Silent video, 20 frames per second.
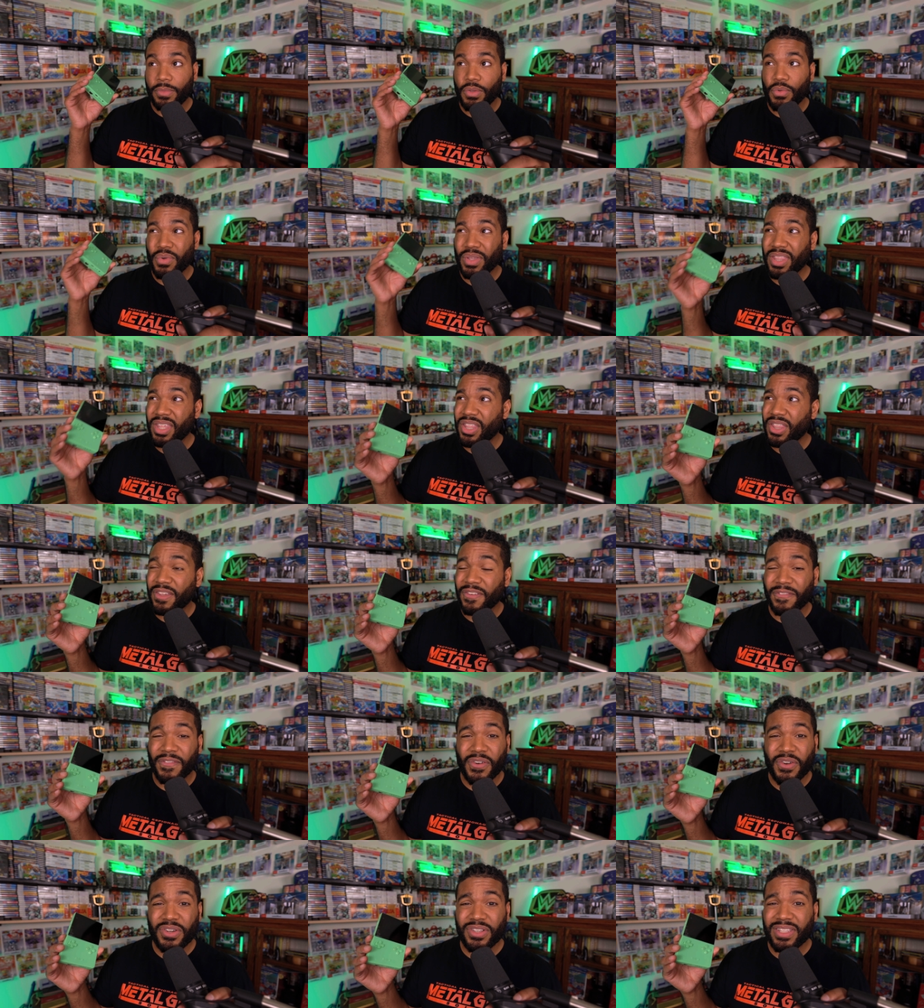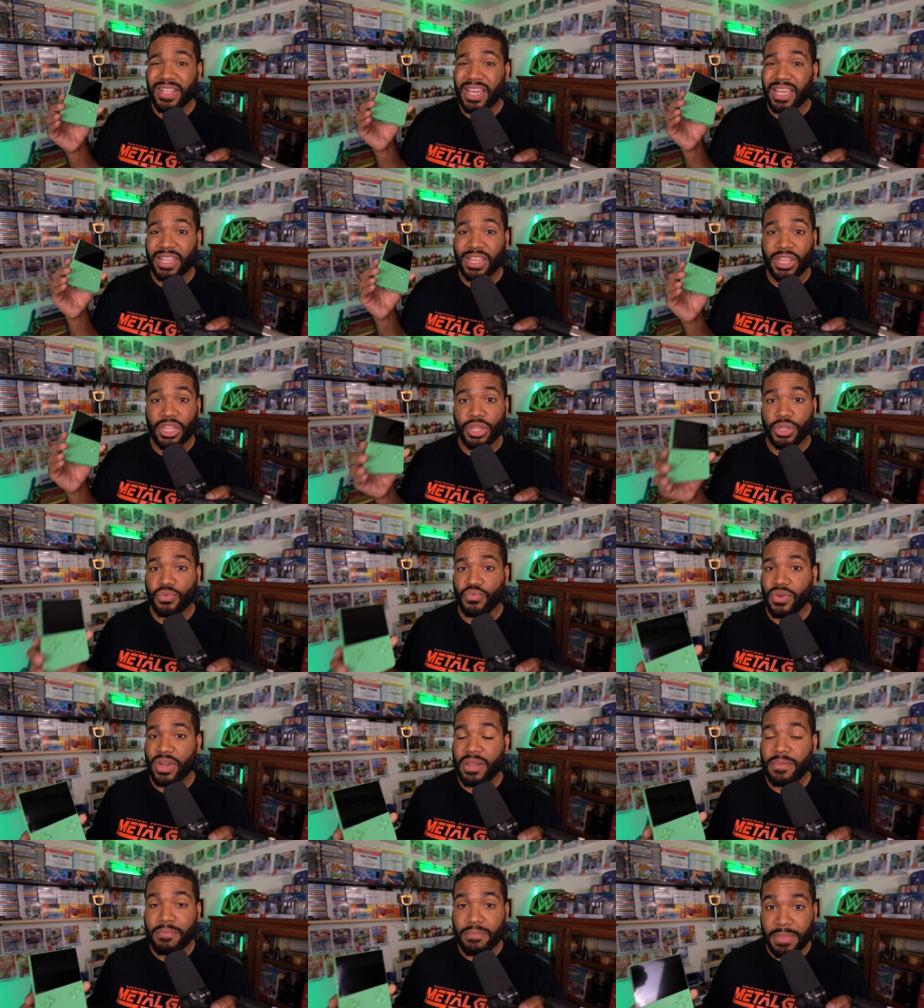within the first like
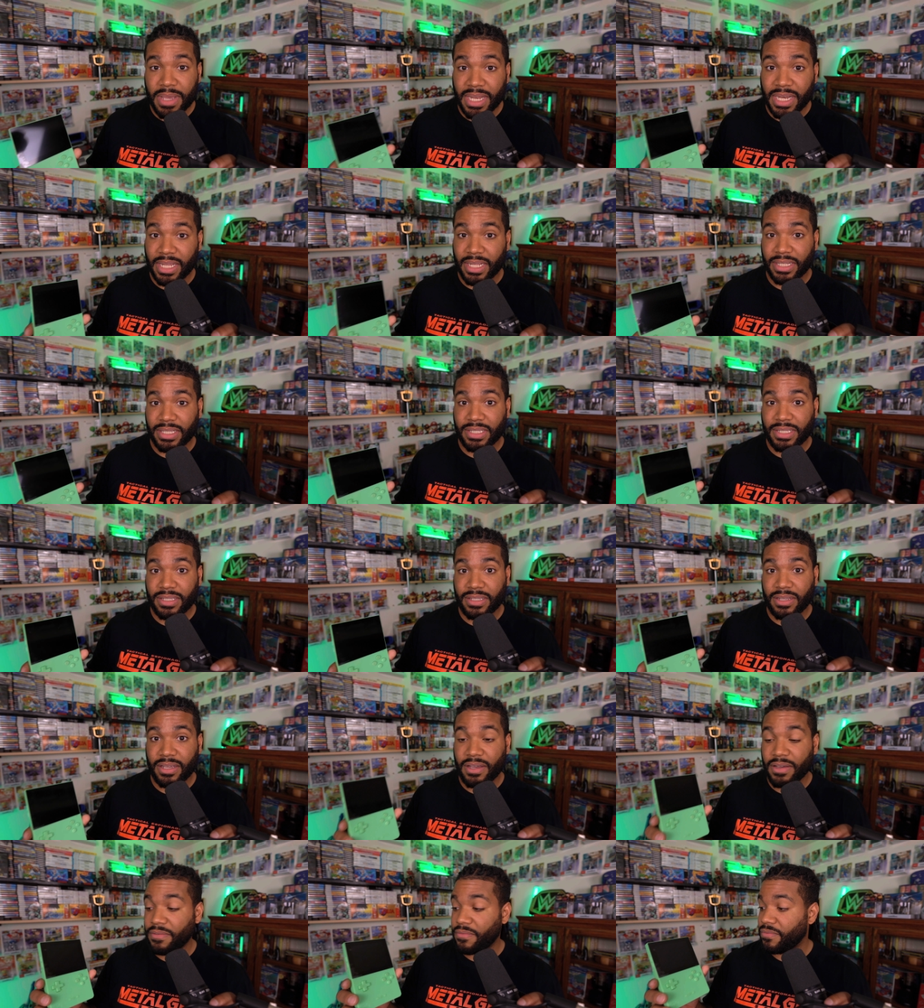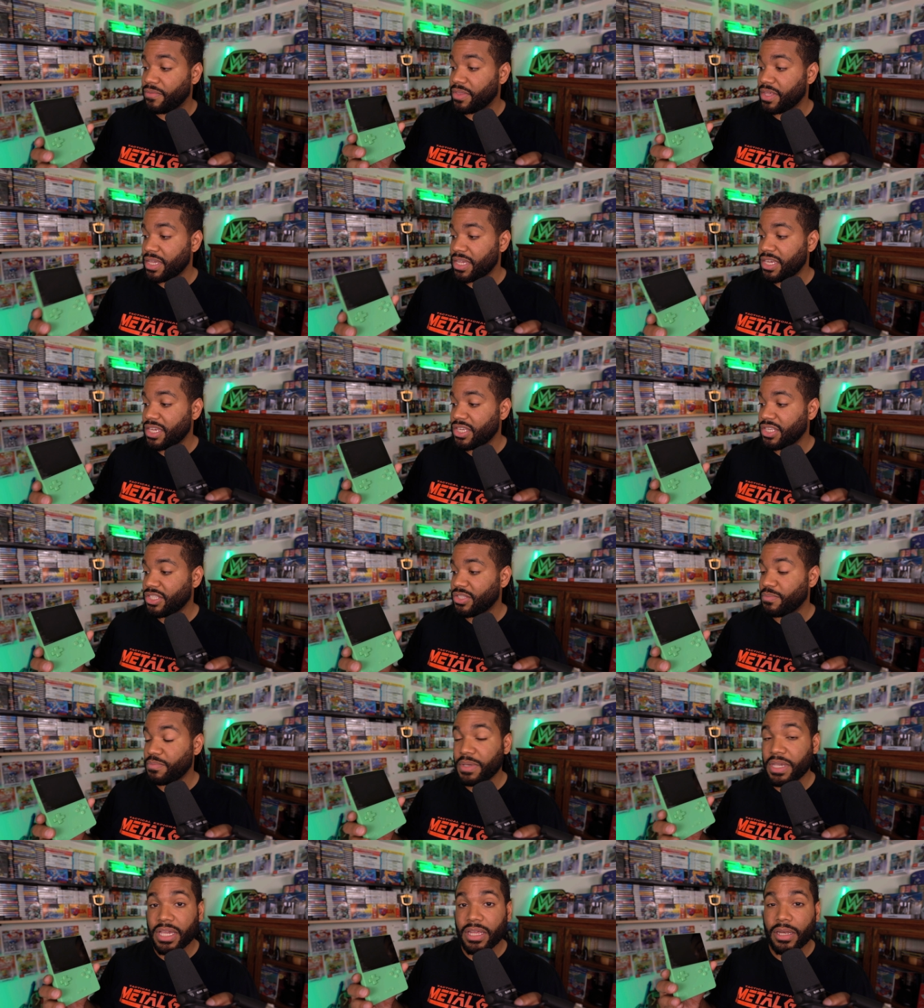three minutes of these
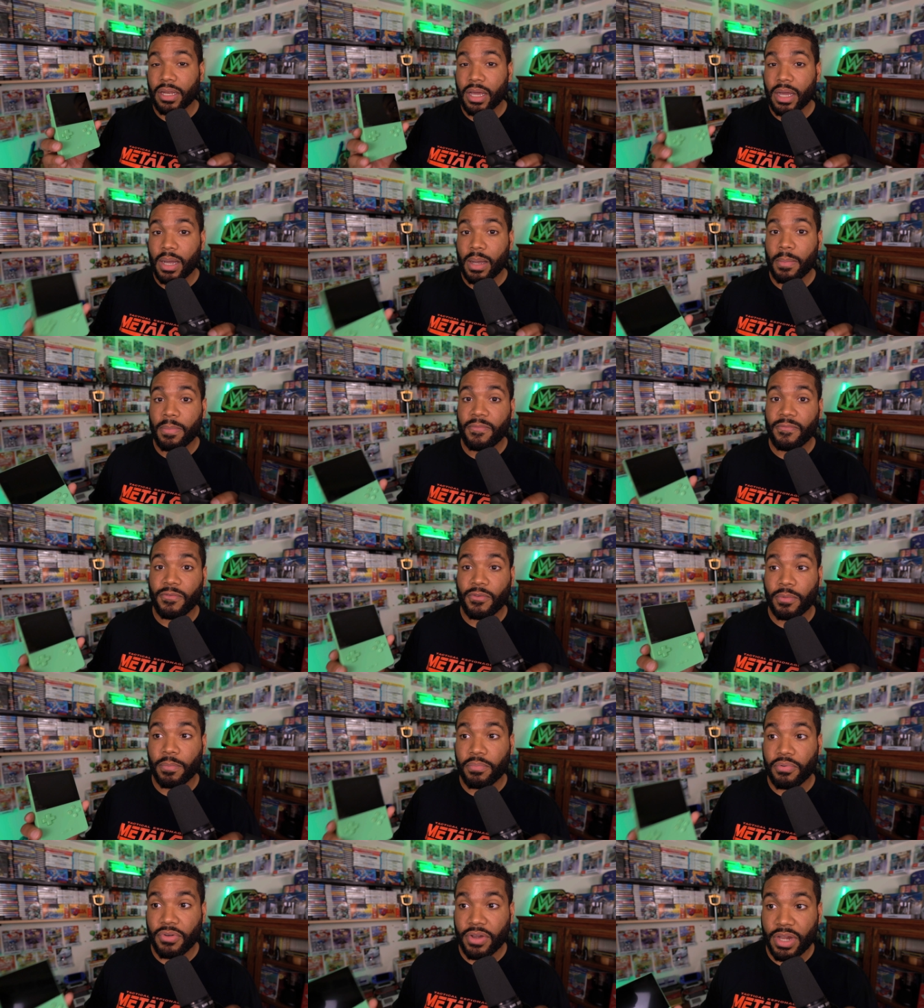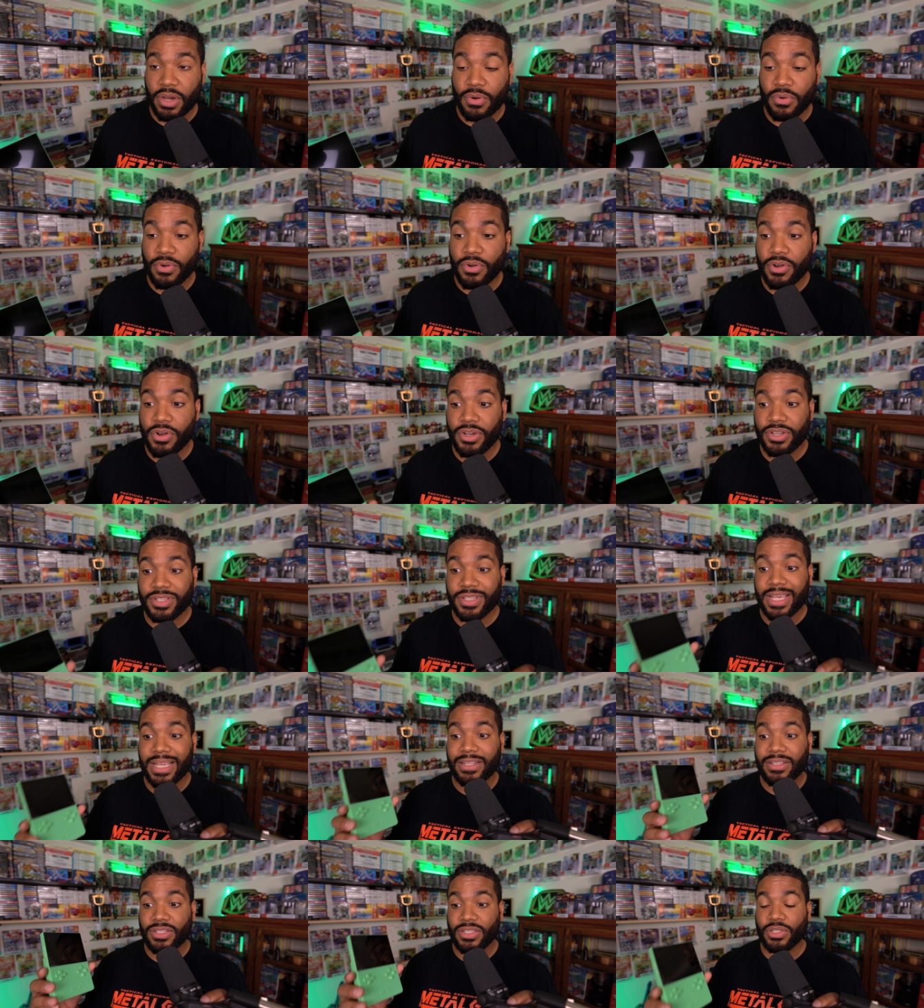being up for pre-orders
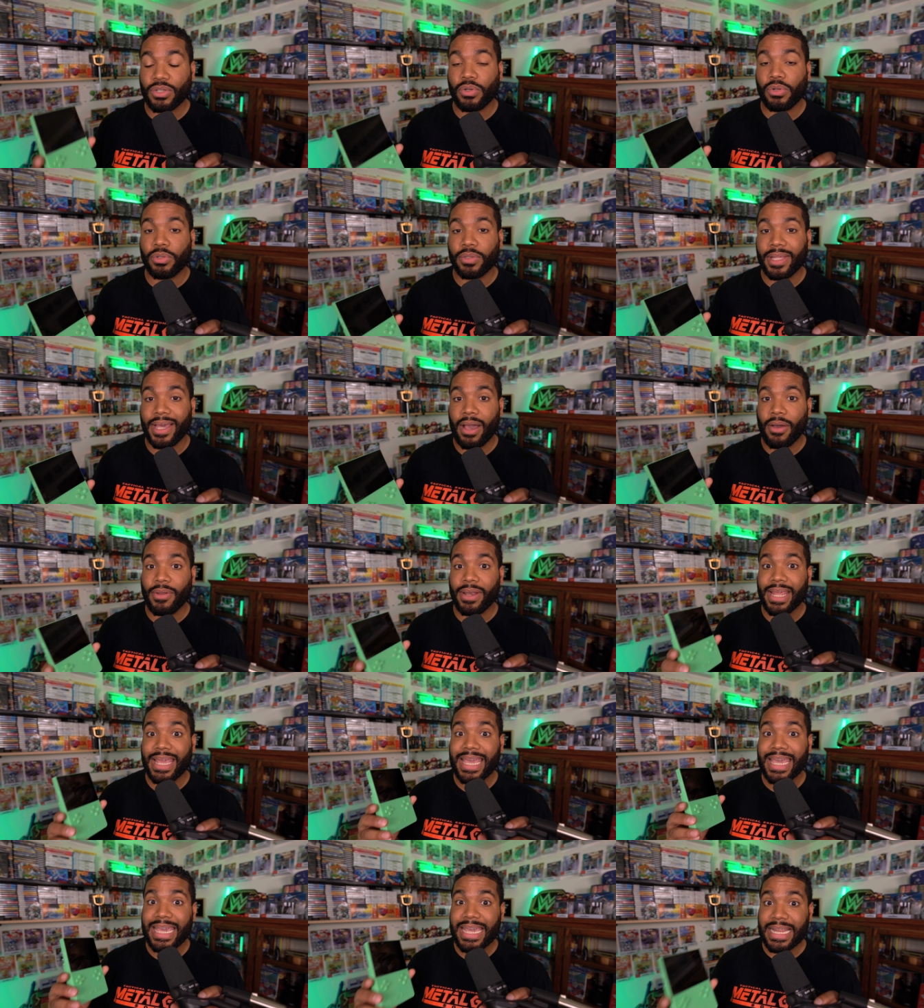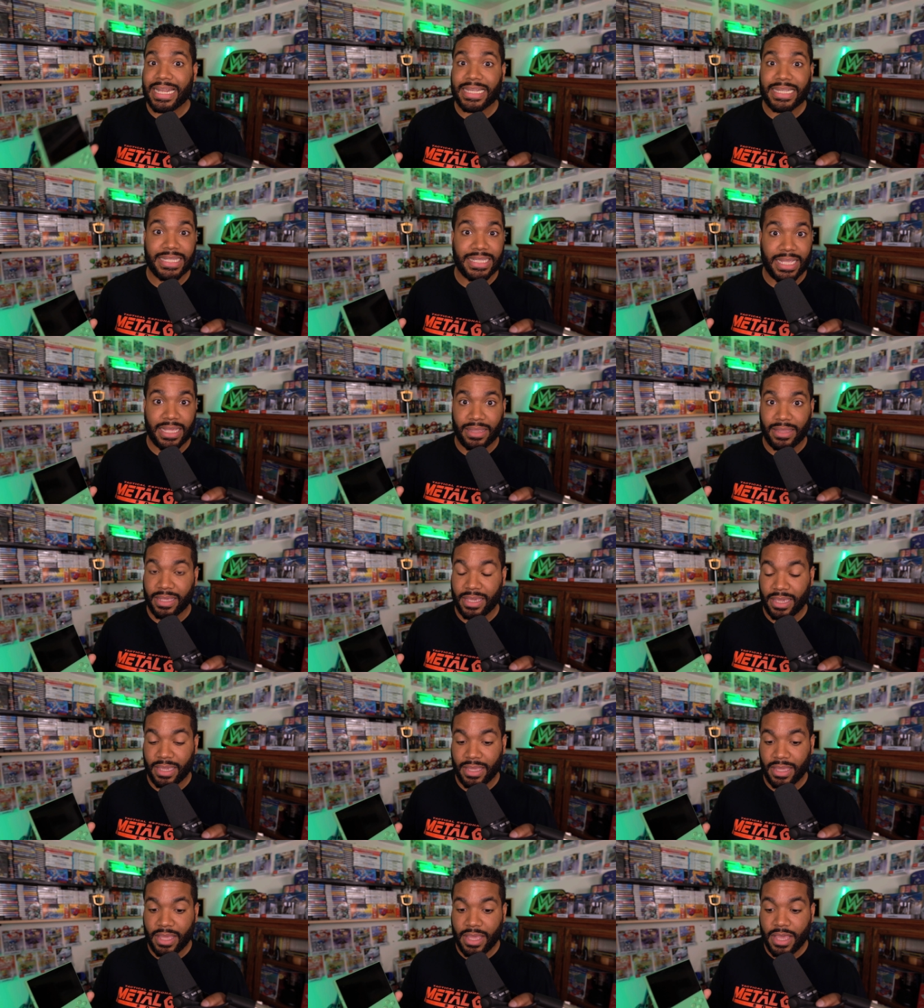they sold out
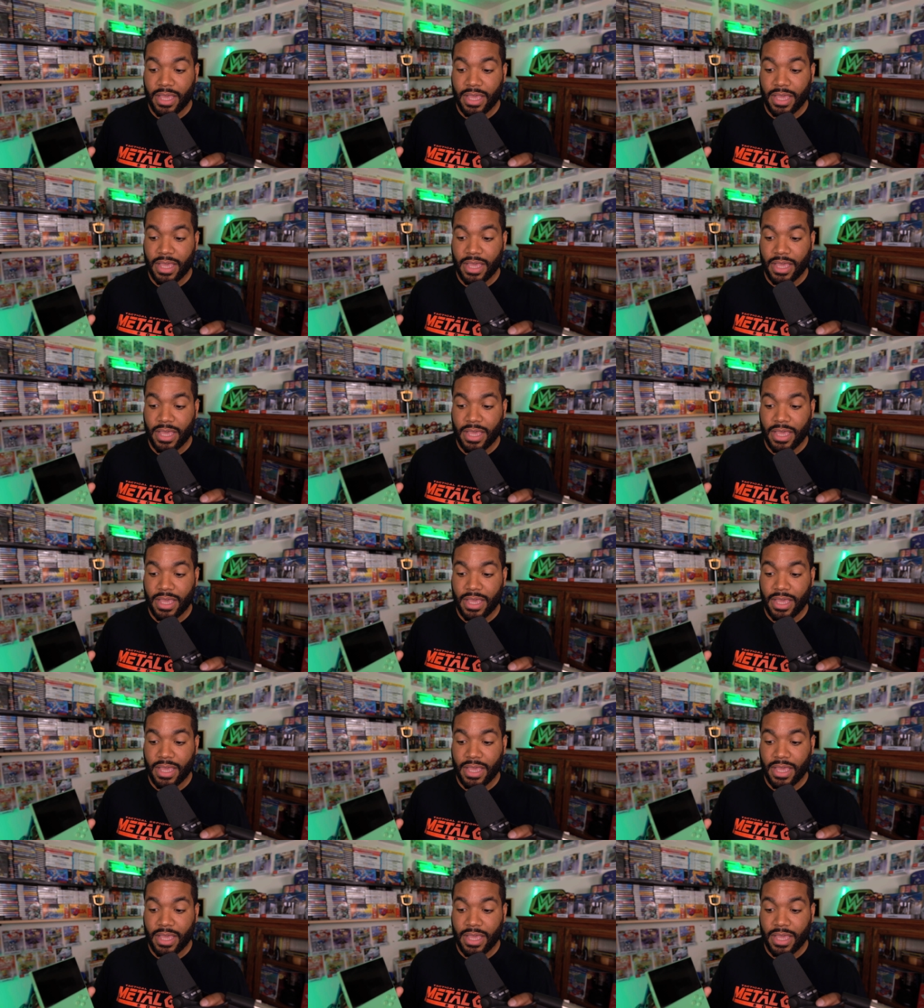instantly